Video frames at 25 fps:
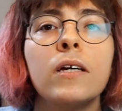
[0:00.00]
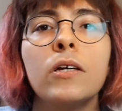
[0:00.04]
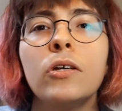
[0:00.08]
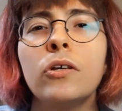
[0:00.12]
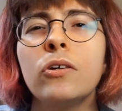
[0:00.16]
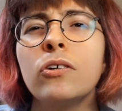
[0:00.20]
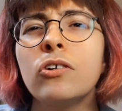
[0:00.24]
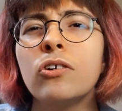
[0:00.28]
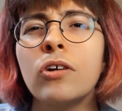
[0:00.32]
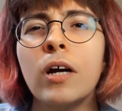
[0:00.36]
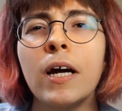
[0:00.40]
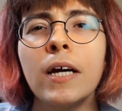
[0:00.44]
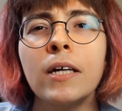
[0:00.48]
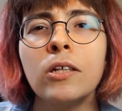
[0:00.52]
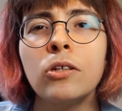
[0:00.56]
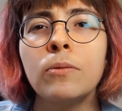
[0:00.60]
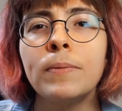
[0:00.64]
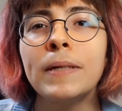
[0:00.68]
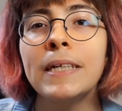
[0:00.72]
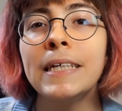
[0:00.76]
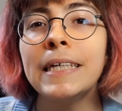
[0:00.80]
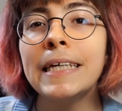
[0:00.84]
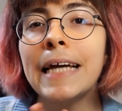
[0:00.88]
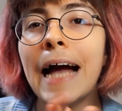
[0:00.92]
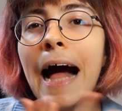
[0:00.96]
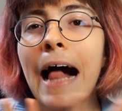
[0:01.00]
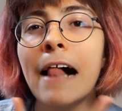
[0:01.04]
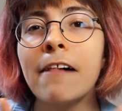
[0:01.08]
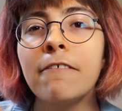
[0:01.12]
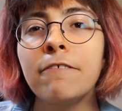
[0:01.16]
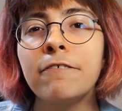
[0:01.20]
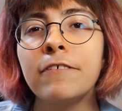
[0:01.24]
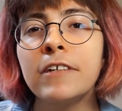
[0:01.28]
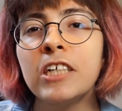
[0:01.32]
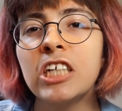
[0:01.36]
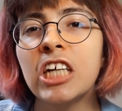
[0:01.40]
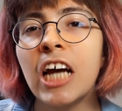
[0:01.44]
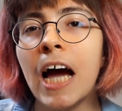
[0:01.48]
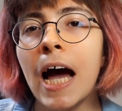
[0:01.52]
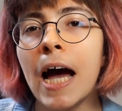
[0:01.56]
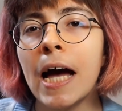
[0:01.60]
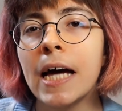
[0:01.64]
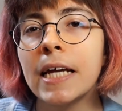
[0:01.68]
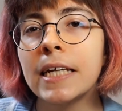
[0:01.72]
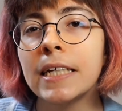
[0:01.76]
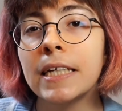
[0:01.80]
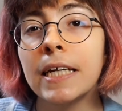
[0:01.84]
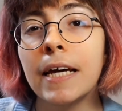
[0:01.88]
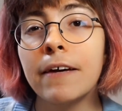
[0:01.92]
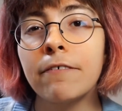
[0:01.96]
You're trying to be the alpha
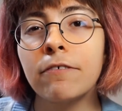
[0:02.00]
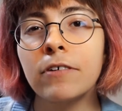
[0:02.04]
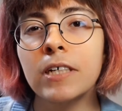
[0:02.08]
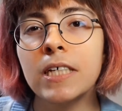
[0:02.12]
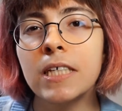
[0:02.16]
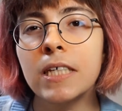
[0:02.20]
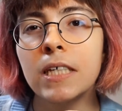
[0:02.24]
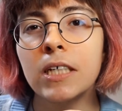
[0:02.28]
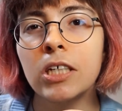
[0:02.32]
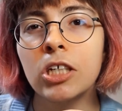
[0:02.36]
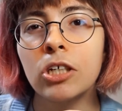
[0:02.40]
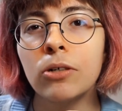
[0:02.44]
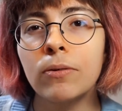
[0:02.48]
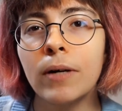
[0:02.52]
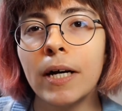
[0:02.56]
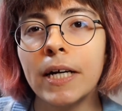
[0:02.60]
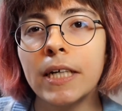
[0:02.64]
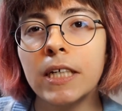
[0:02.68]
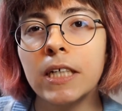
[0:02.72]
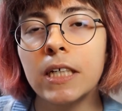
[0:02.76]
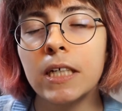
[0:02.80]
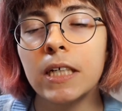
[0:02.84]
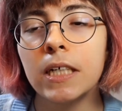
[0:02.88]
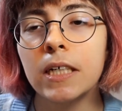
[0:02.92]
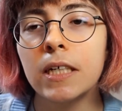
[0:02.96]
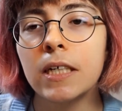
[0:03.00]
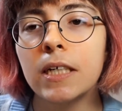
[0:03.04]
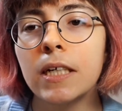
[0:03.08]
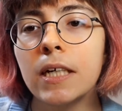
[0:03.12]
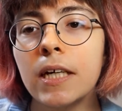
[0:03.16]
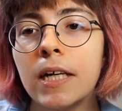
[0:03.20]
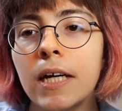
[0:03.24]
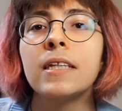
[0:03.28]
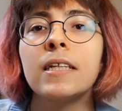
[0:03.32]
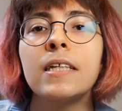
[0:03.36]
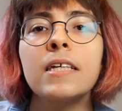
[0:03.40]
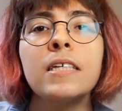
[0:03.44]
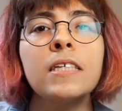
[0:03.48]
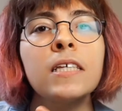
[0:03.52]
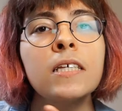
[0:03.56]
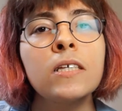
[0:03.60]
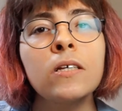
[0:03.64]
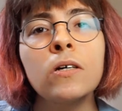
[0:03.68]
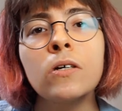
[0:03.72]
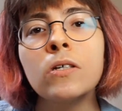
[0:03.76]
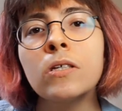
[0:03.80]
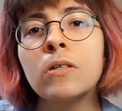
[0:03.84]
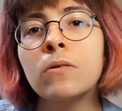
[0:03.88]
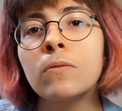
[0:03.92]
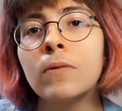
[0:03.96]
Chad in every situation. This is
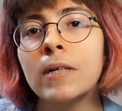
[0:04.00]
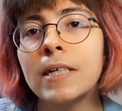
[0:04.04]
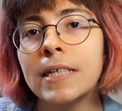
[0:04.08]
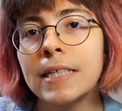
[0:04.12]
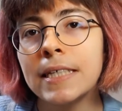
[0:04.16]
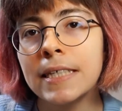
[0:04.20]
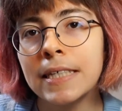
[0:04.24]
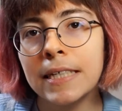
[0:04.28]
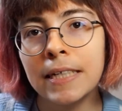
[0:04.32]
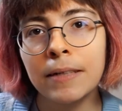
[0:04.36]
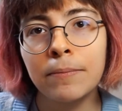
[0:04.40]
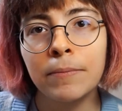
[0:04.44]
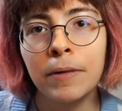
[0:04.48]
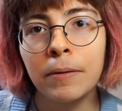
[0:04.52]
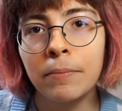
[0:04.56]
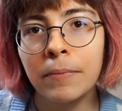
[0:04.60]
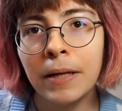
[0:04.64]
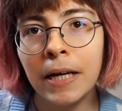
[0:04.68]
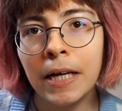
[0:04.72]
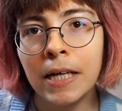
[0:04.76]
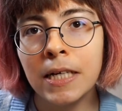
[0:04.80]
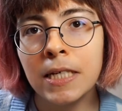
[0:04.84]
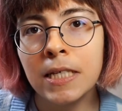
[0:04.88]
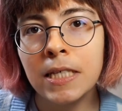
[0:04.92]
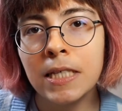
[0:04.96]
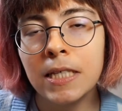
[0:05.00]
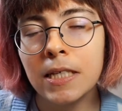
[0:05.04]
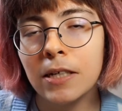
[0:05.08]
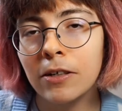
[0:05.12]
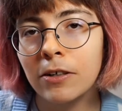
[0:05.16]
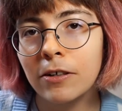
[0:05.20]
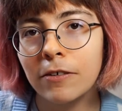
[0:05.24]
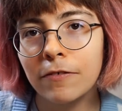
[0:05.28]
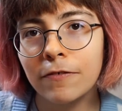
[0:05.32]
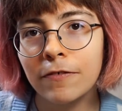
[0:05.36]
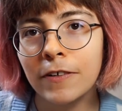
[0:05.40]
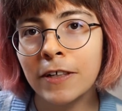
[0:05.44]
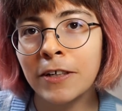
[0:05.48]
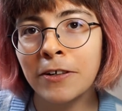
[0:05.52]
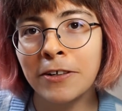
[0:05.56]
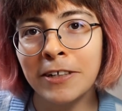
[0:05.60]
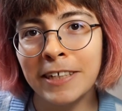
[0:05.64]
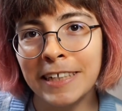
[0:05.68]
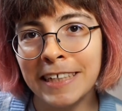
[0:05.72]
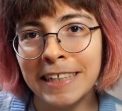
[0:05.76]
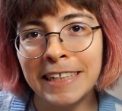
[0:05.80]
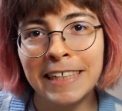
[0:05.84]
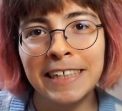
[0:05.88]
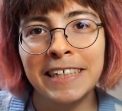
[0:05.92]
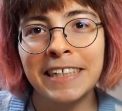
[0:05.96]
also why Sigma males are a thing on
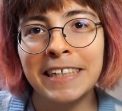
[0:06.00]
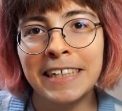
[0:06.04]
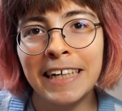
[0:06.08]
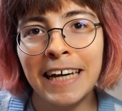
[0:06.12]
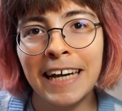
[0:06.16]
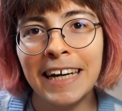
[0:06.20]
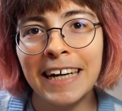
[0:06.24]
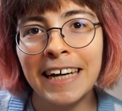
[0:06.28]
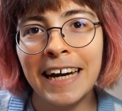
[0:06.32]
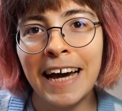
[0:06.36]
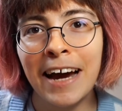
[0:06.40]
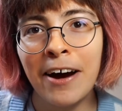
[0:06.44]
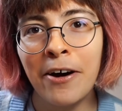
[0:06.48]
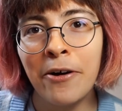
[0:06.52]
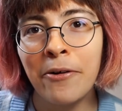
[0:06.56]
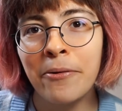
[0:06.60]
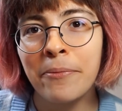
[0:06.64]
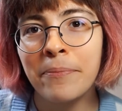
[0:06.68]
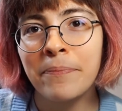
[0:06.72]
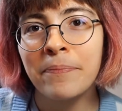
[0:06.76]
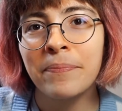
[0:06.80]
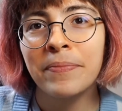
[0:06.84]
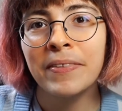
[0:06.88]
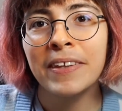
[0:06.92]
the internet now.